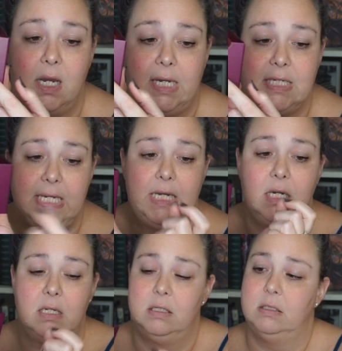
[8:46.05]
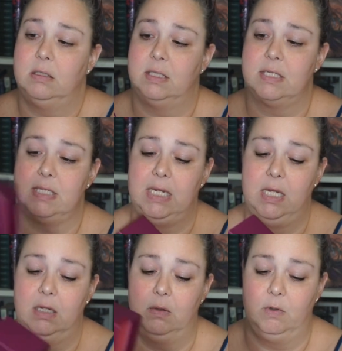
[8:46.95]
19, let's
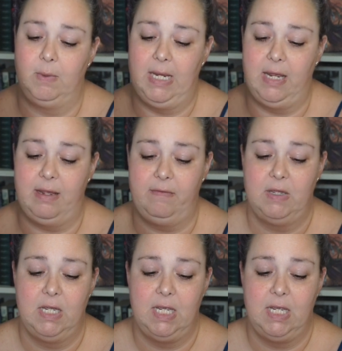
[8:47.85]
see what we have.